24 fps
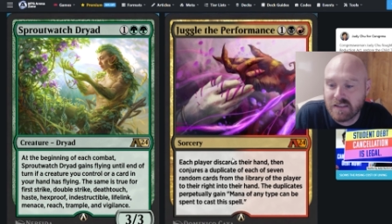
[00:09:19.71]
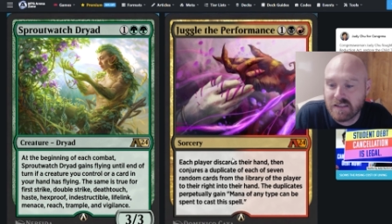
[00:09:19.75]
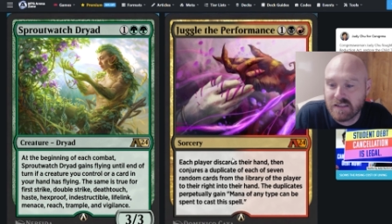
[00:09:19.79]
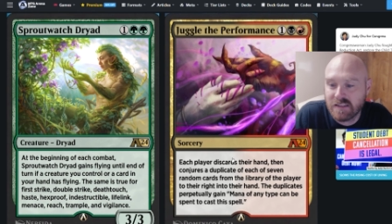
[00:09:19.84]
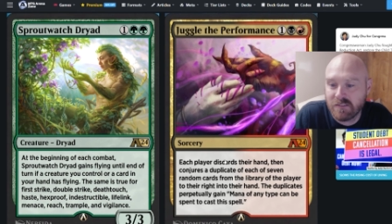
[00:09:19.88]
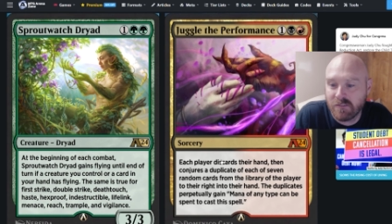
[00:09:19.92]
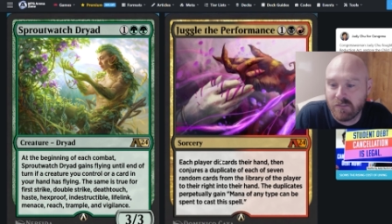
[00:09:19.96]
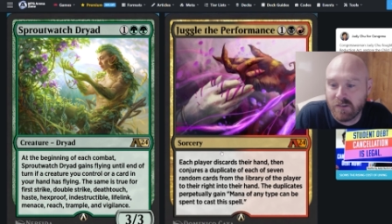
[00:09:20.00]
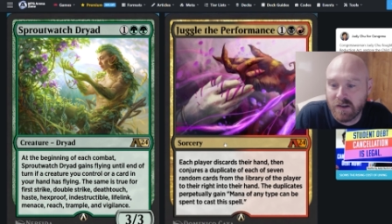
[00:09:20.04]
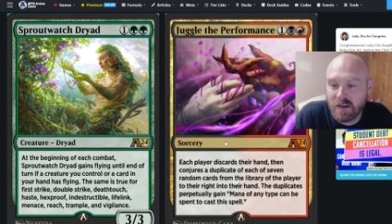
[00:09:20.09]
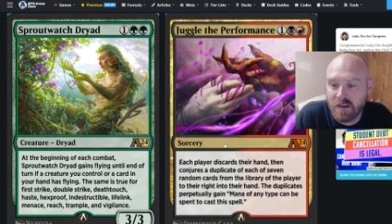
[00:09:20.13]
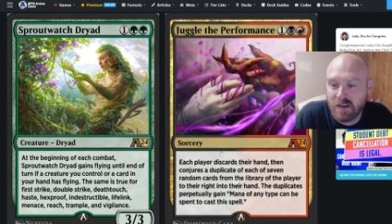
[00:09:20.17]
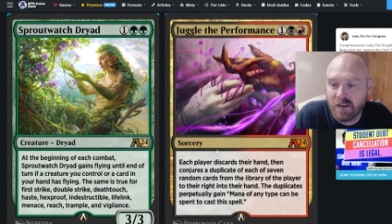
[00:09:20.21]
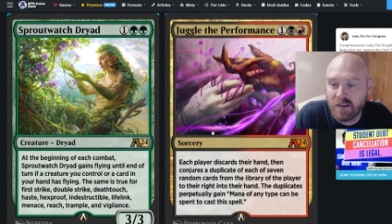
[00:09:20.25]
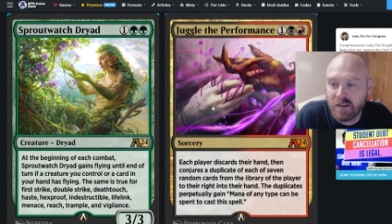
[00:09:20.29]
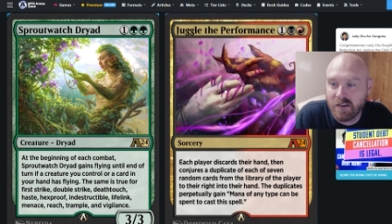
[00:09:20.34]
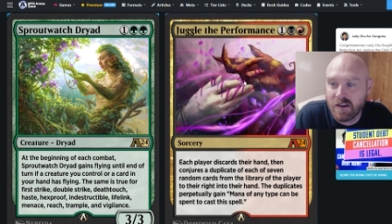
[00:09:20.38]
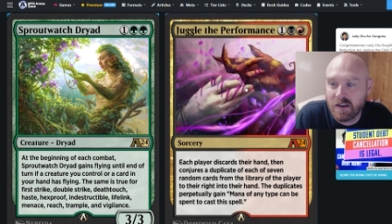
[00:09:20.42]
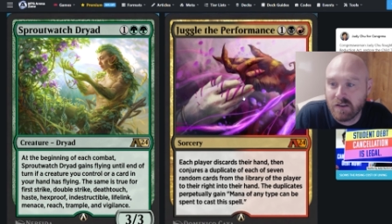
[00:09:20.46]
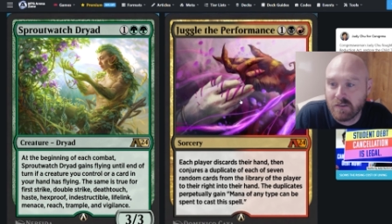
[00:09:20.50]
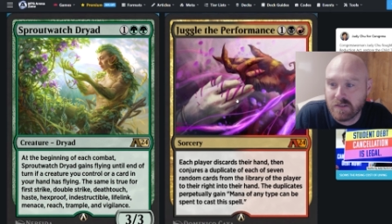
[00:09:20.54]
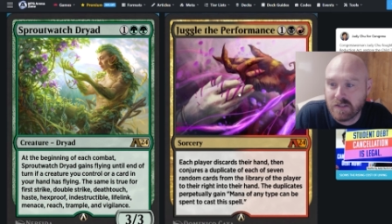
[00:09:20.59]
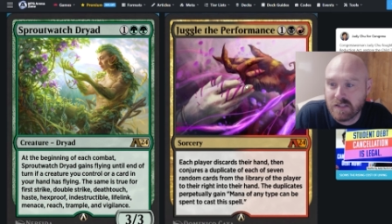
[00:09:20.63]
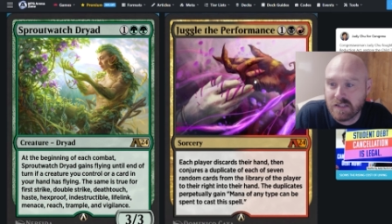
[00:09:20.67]
where
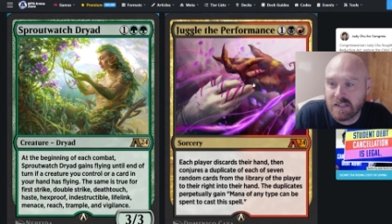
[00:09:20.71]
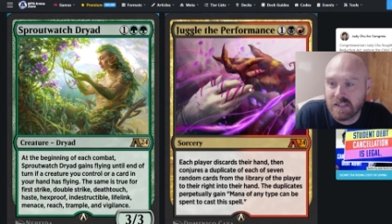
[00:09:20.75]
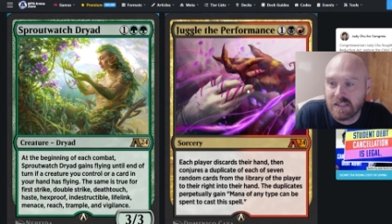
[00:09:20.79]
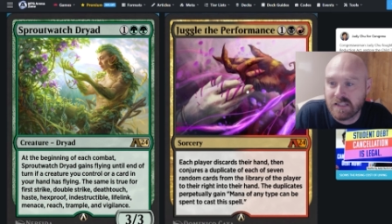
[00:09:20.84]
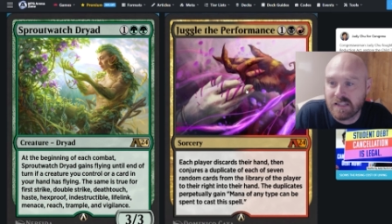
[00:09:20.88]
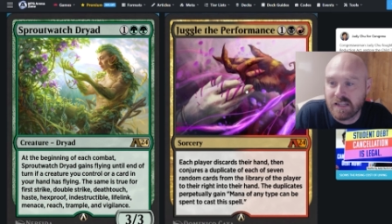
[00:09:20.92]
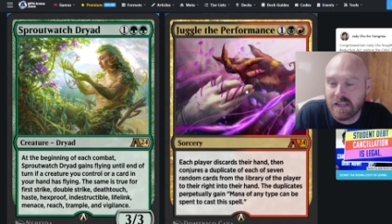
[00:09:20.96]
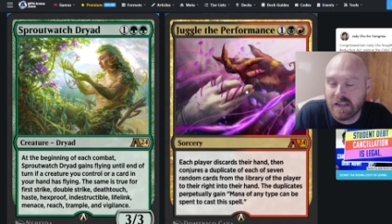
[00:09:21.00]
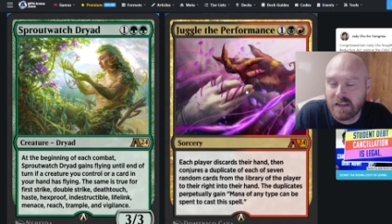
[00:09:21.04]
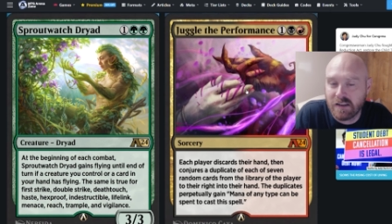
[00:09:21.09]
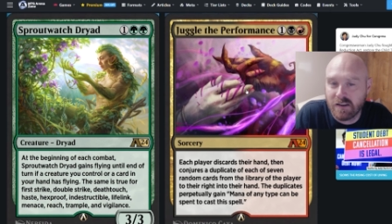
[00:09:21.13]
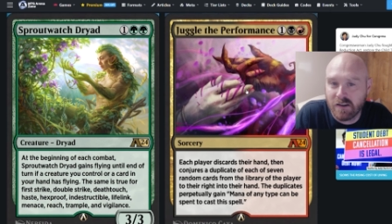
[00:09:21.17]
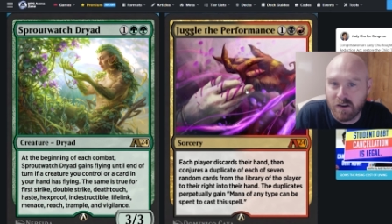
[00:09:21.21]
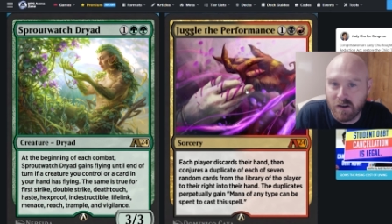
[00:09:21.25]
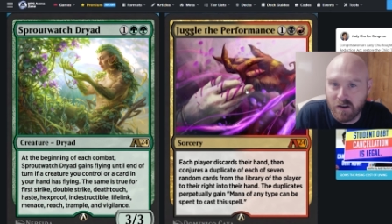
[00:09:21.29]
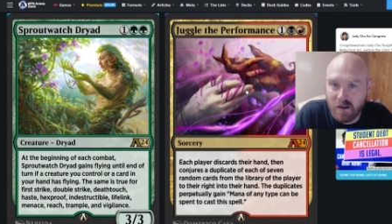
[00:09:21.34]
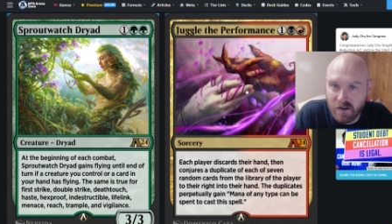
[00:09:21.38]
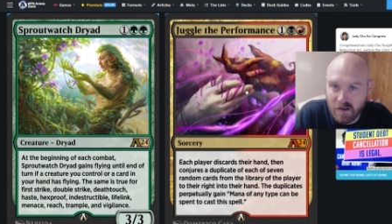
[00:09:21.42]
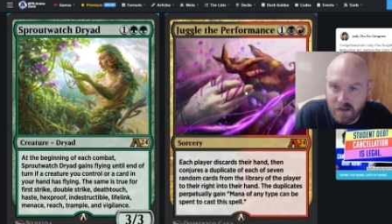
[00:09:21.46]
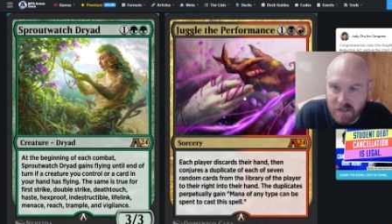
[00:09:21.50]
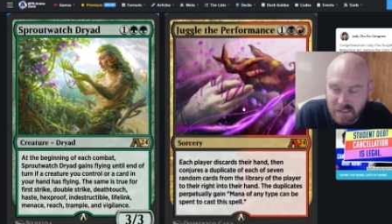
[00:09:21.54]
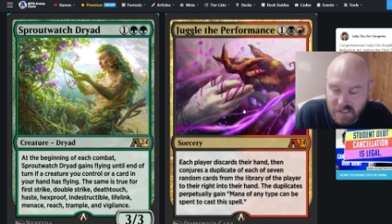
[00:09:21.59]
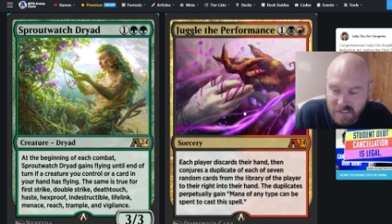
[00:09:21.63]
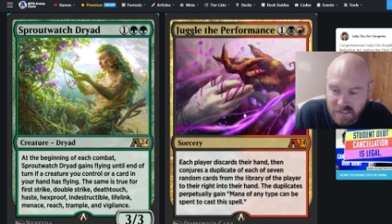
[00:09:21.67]
you're able to just take
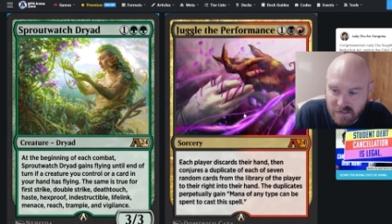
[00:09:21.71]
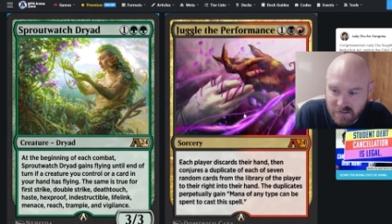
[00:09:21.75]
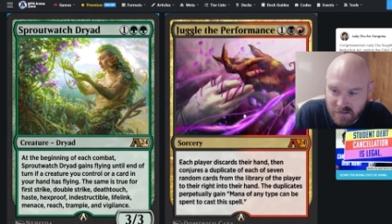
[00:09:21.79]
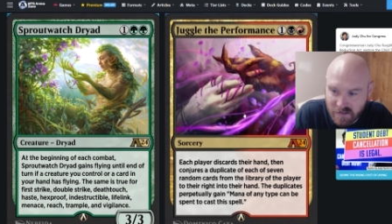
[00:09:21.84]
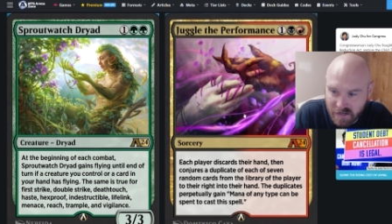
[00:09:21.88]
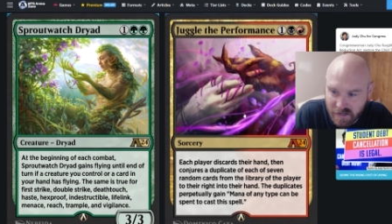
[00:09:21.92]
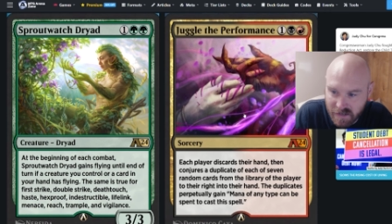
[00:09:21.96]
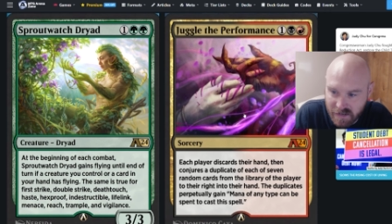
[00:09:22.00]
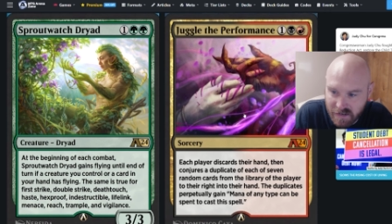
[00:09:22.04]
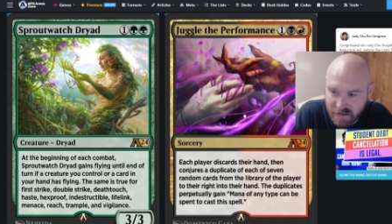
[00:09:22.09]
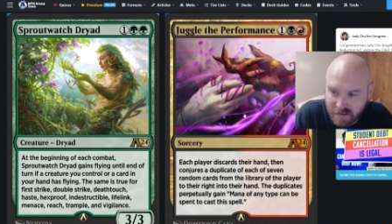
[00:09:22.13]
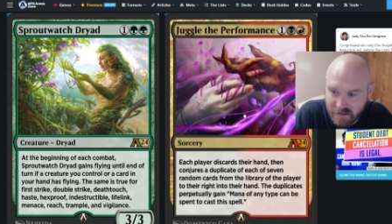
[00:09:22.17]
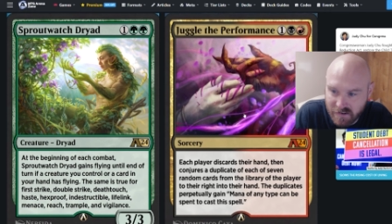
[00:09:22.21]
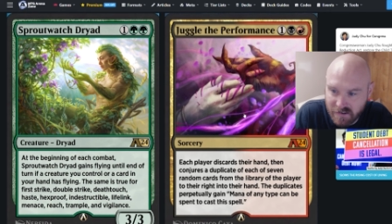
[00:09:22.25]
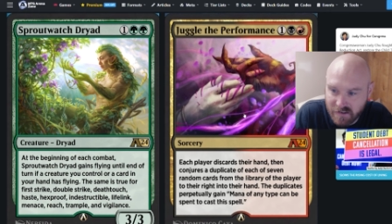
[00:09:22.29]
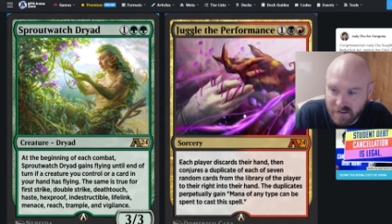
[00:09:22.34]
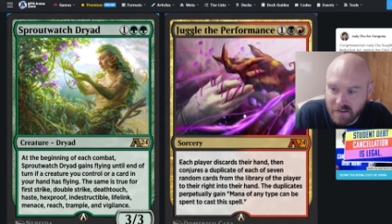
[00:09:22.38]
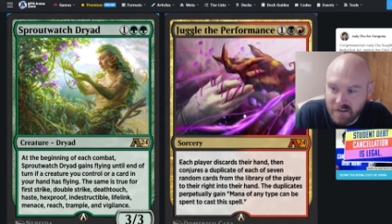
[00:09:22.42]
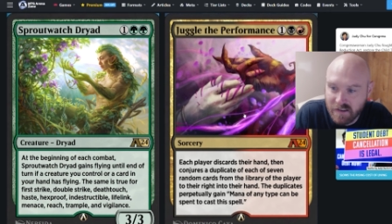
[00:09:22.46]
cards in your hand